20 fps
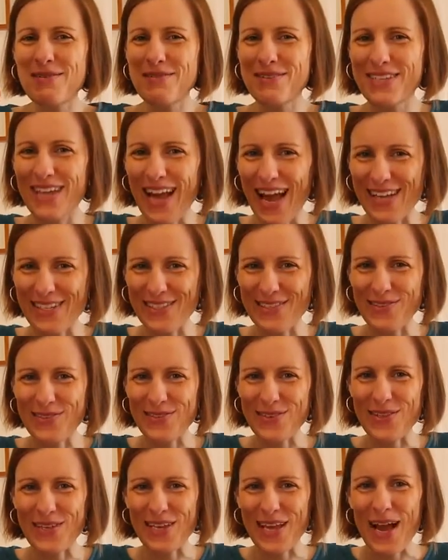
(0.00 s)

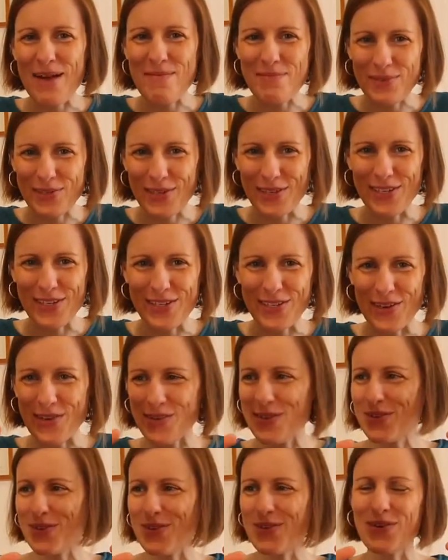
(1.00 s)
tarsals or the carpals on the
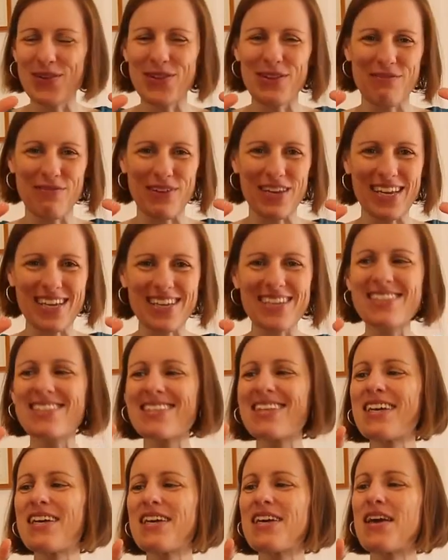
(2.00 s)
toes or the
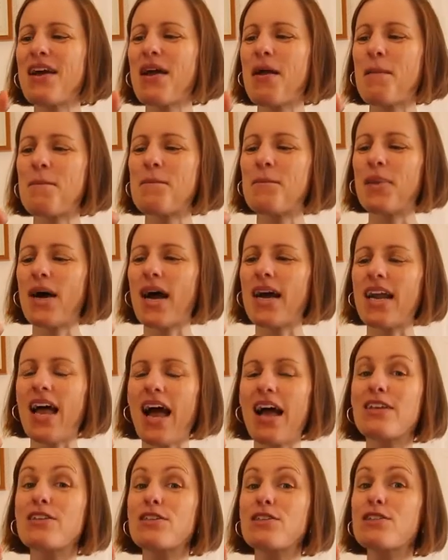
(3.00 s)
fingers,
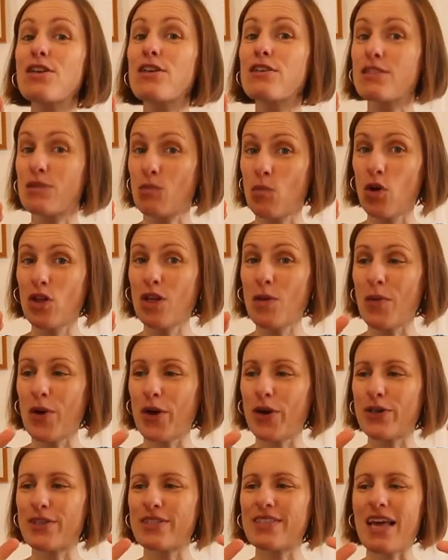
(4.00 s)
but just those smaller
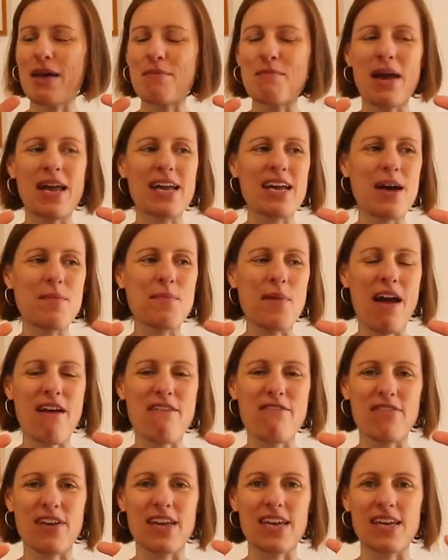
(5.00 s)
bones that make up our
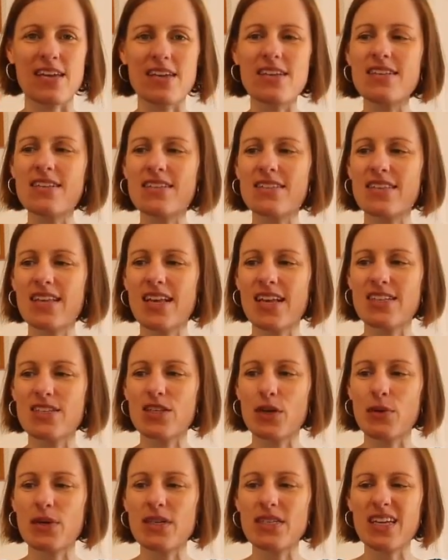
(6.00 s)
fingers.
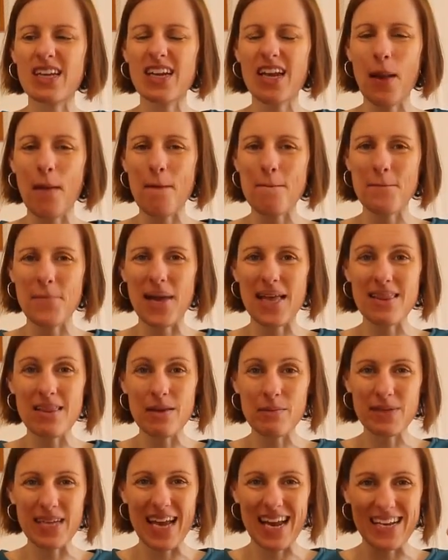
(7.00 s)
So we're just going to bend
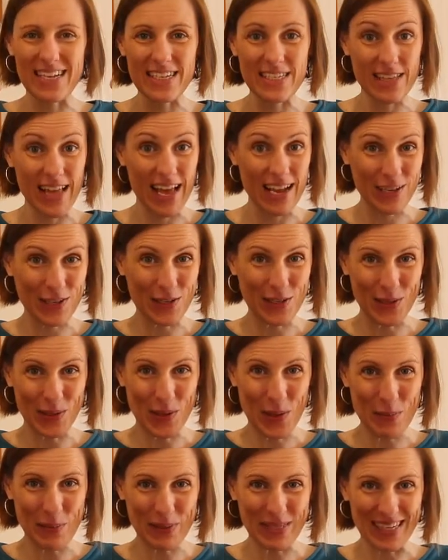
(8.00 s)
them down into that
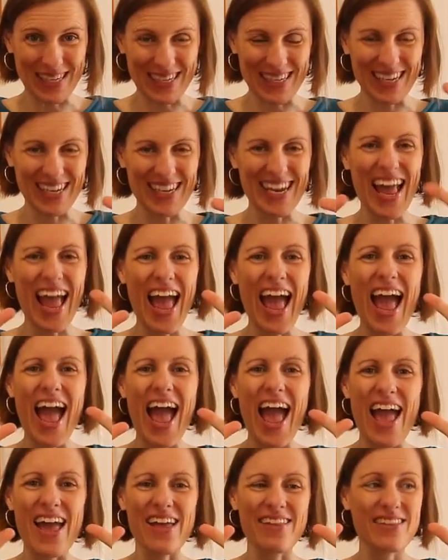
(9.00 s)
claw position
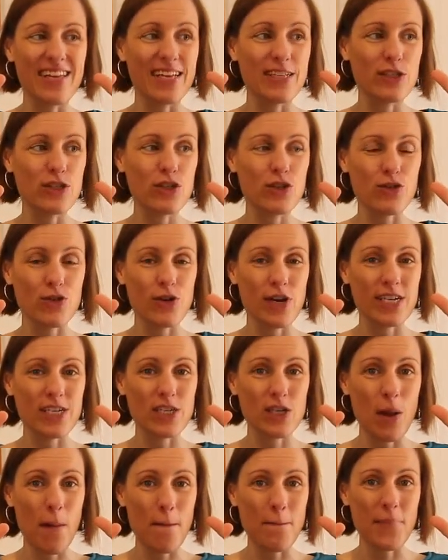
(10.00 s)
and then
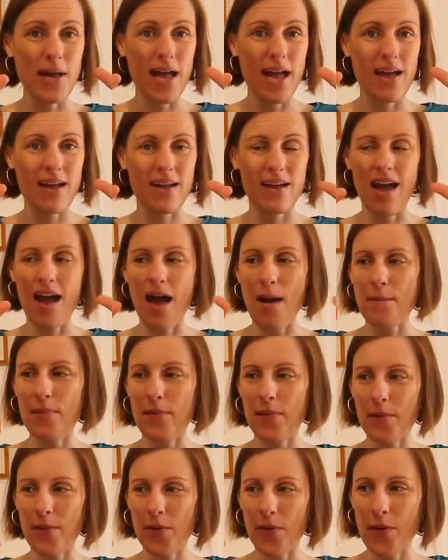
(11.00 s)
stretch back up.
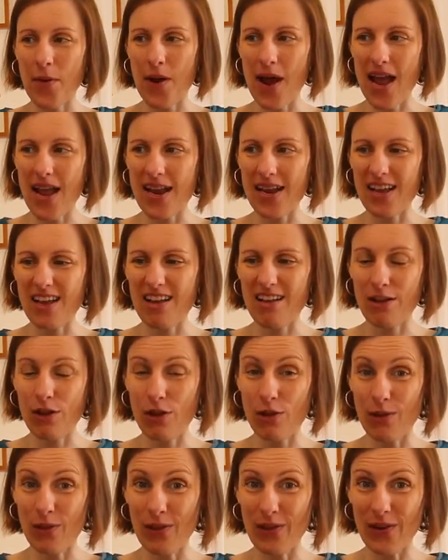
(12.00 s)
All right,
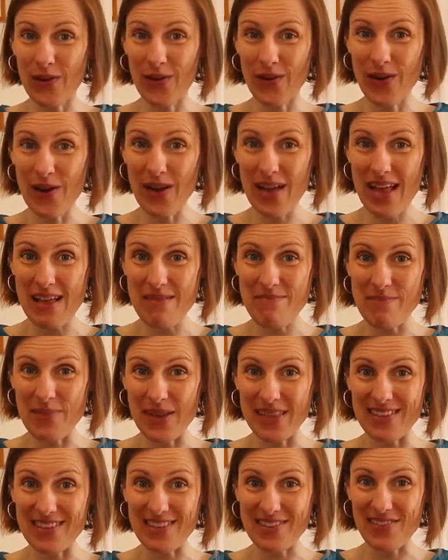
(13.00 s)
claw,
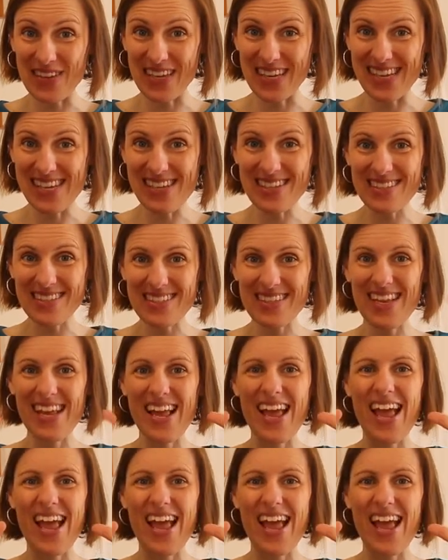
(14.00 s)
bend those fingers